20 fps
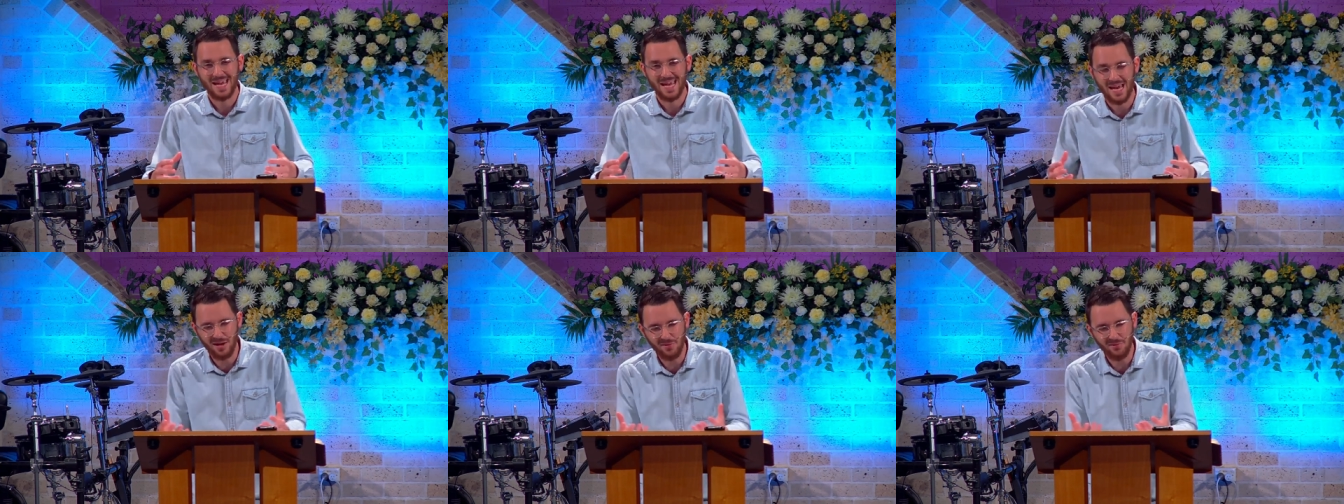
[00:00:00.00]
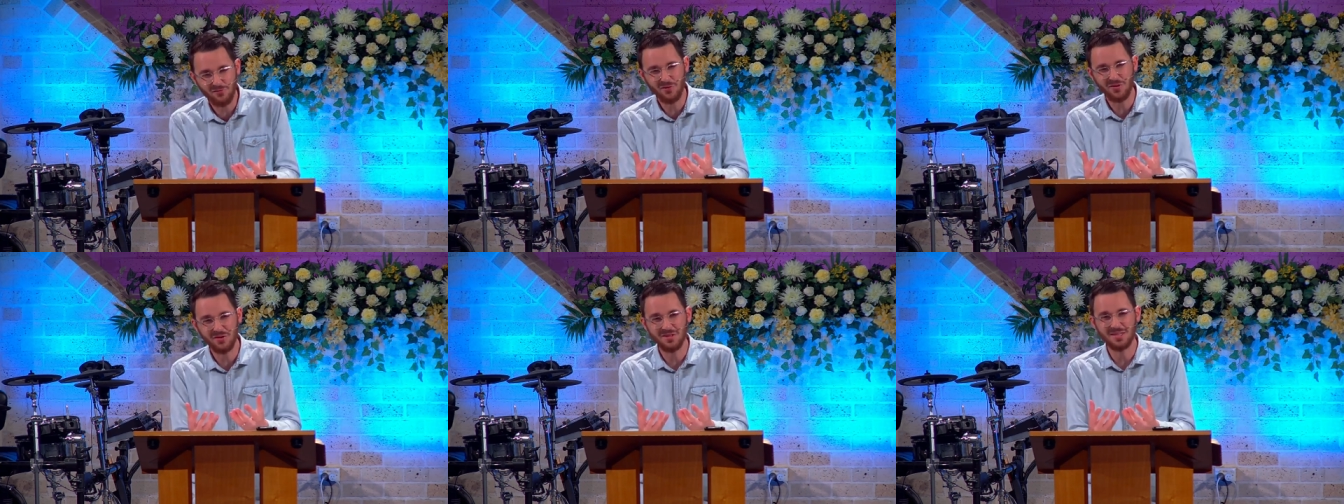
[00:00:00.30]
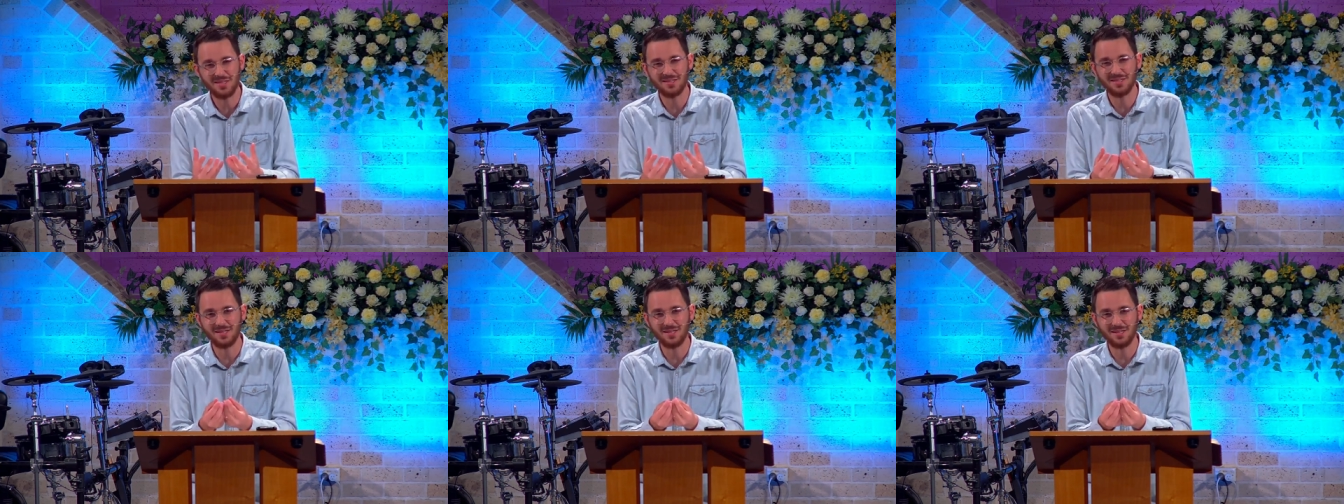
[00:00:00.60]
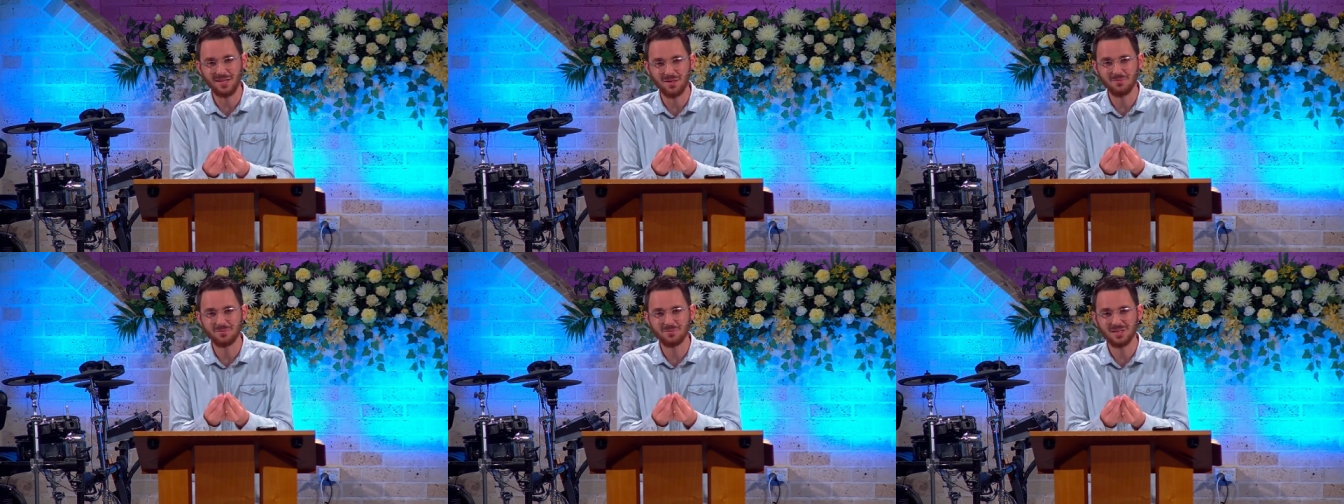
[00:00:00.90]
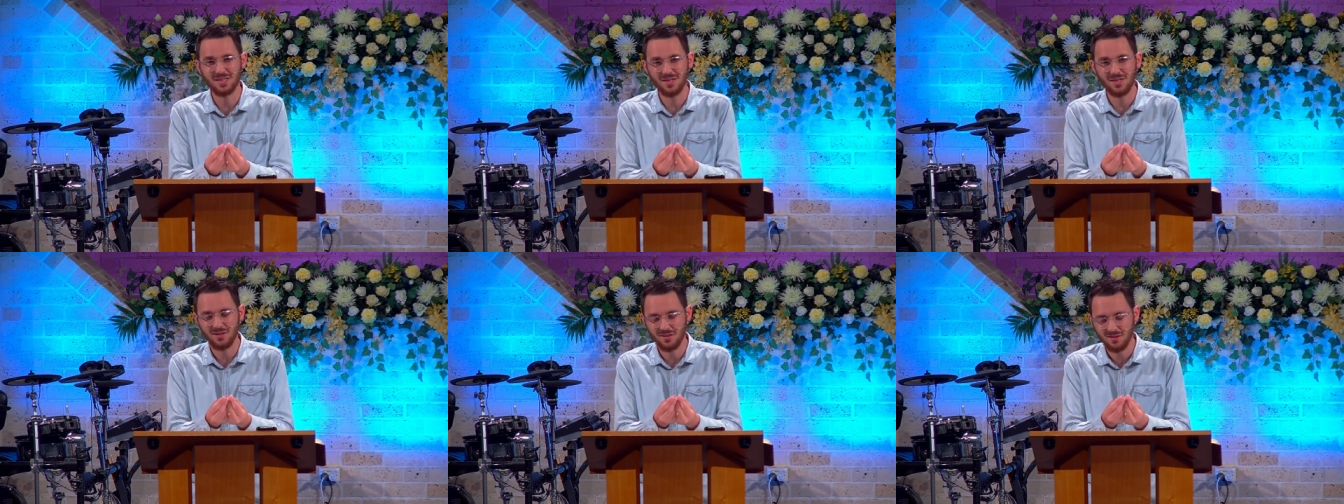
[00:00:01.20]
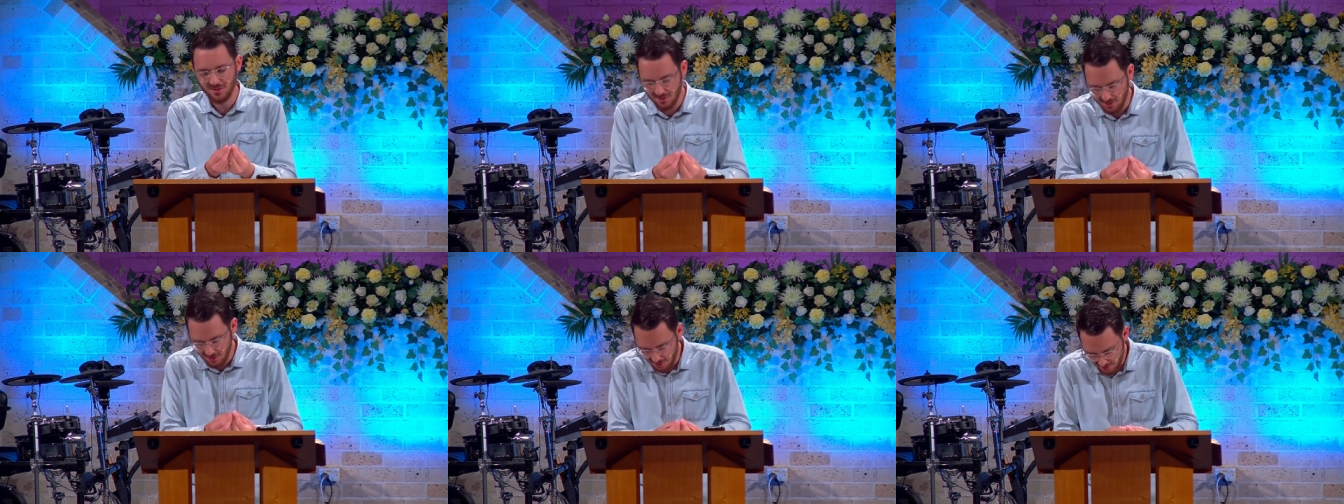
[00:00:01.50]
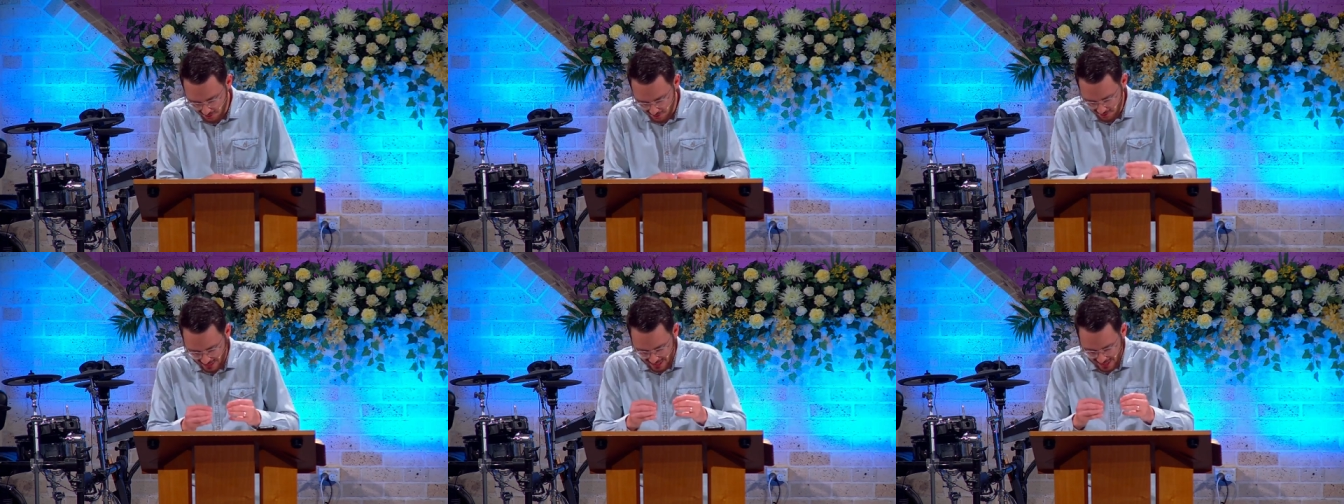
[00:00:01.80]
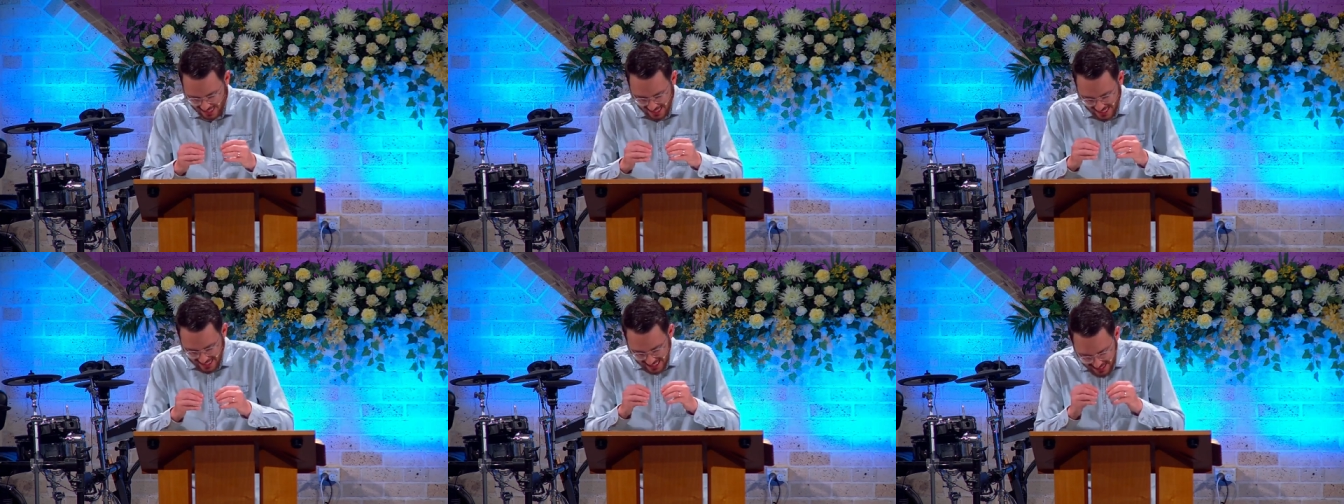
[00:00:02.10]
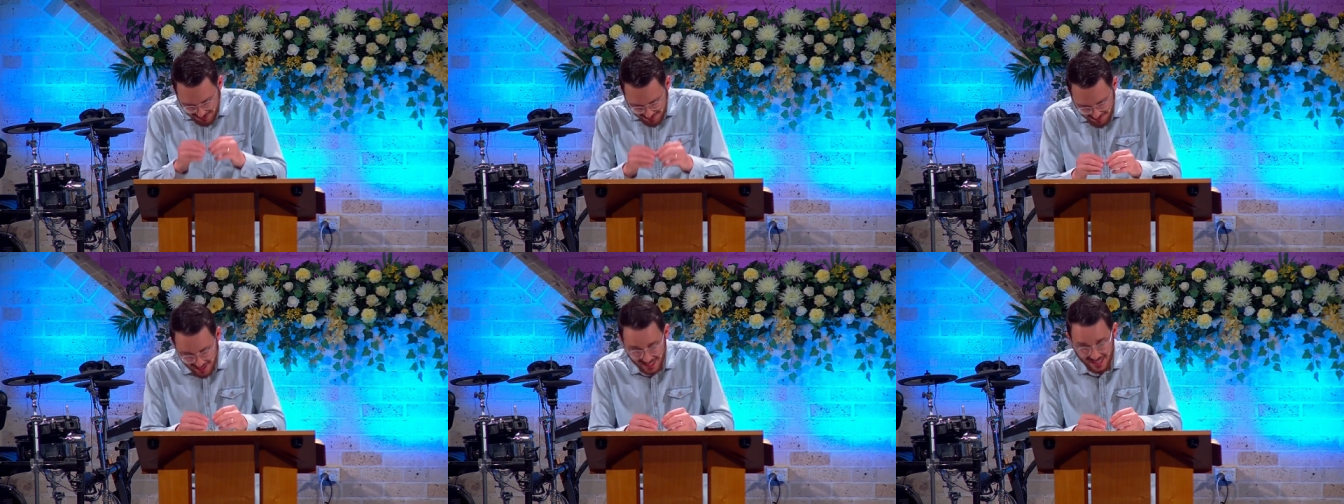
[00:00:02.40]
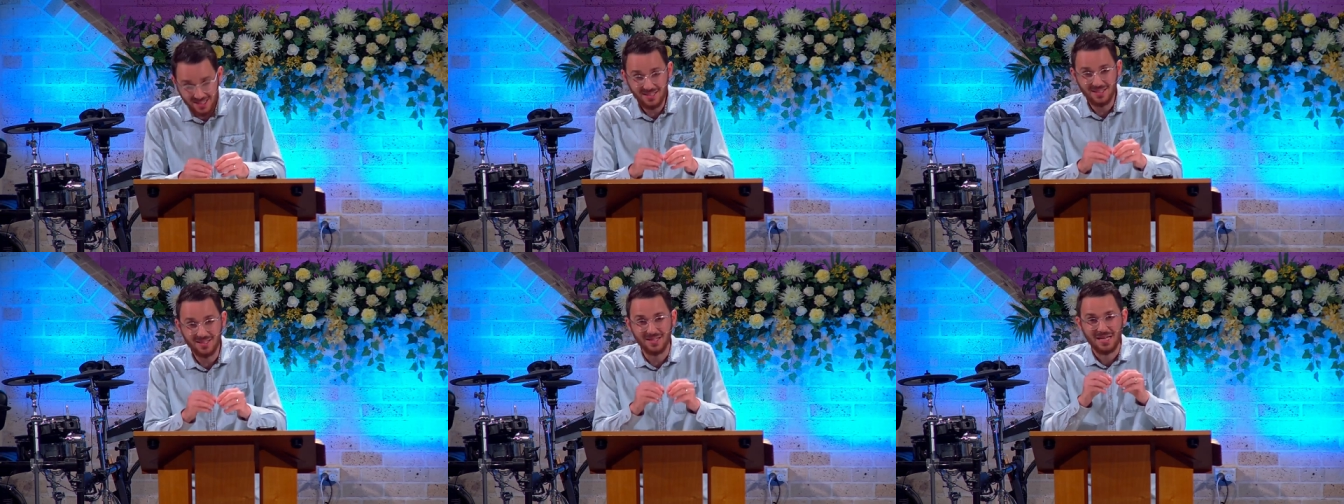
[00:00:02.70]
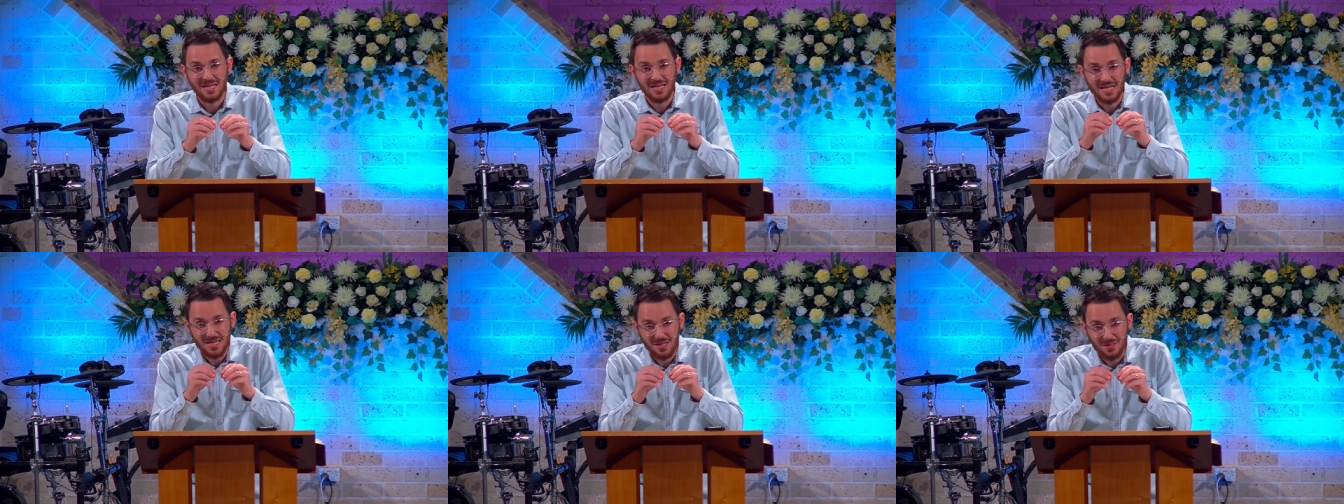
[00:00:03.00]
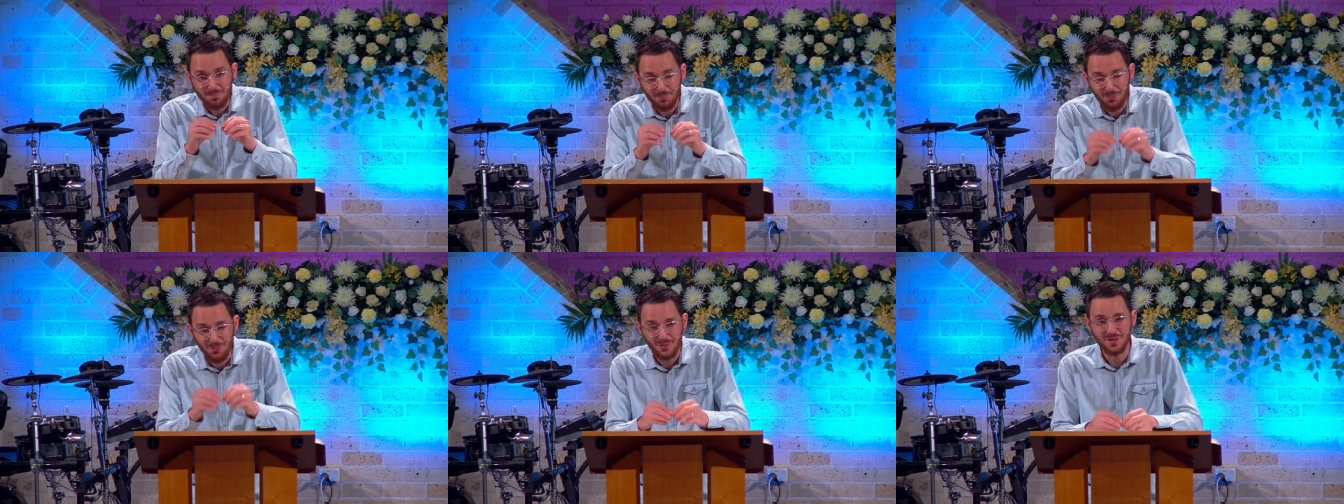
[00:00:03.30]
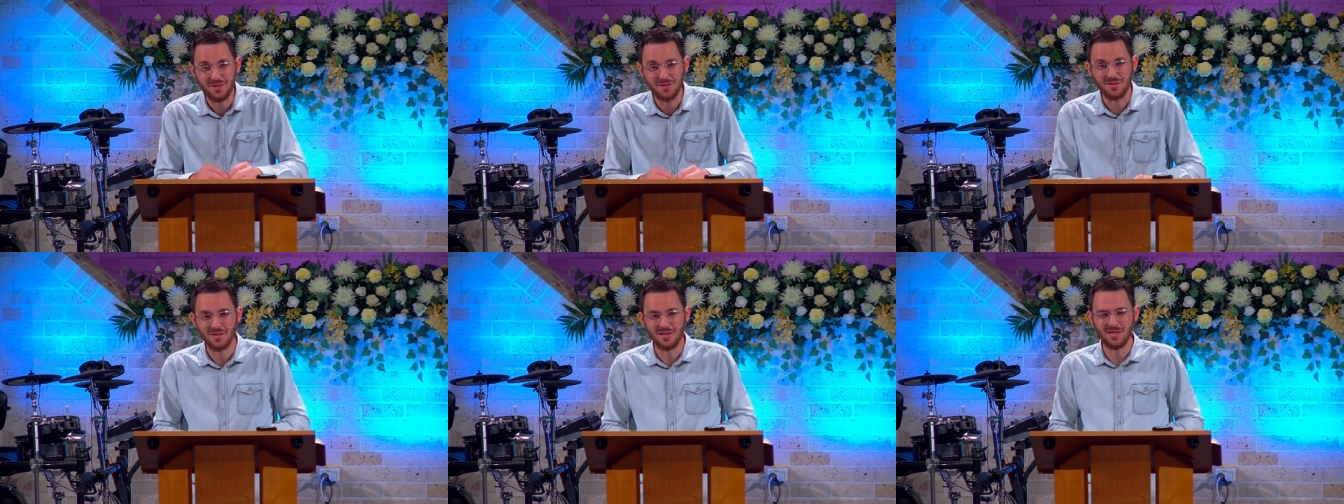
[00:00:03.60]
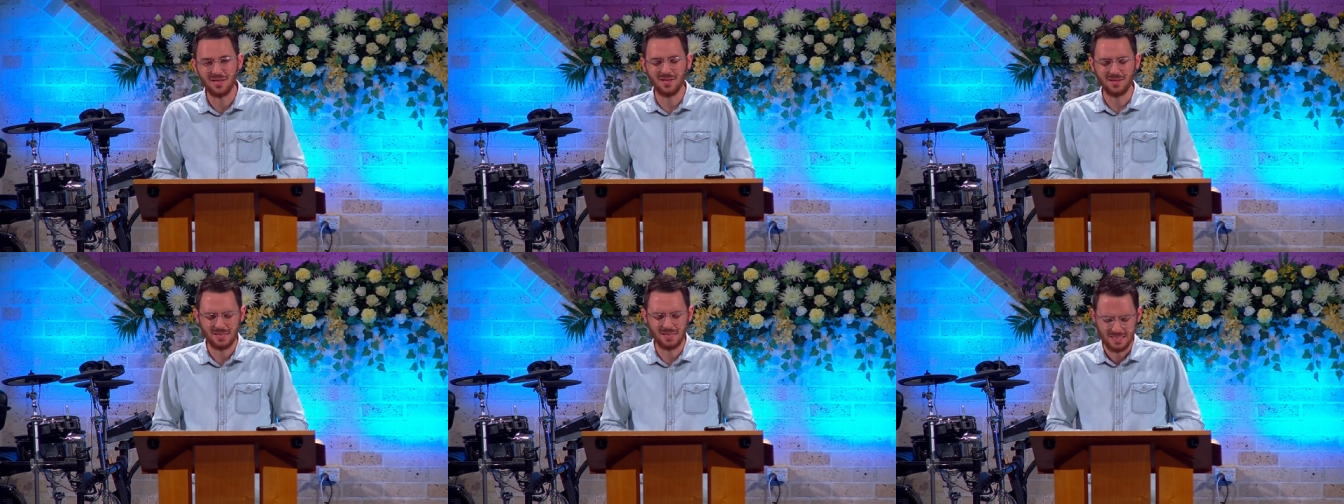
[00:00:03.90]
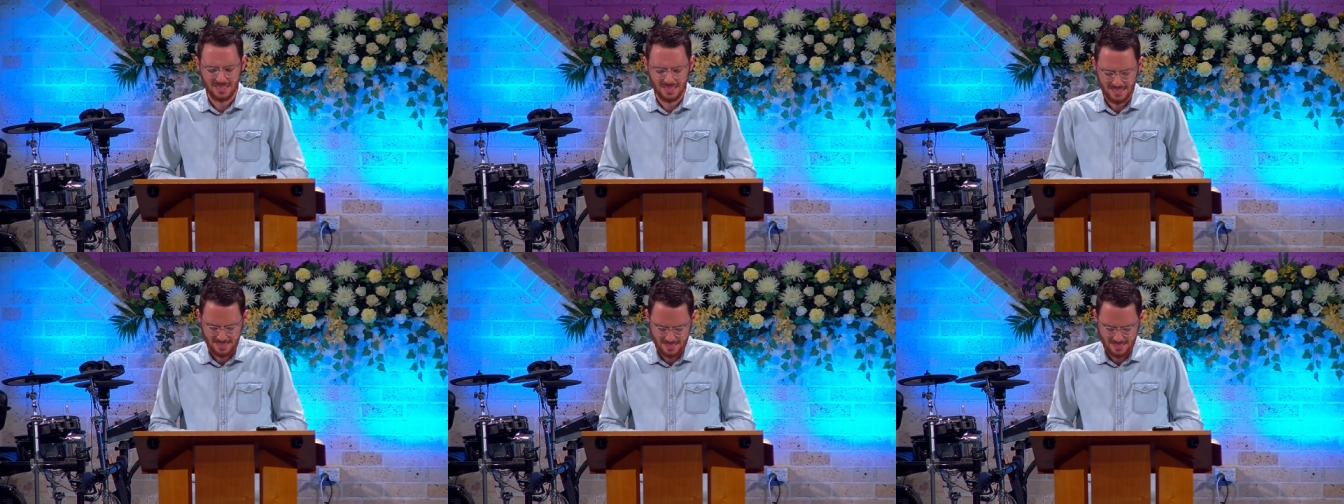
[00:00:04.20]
Everything that comes out of the earth, He made it, He put it there.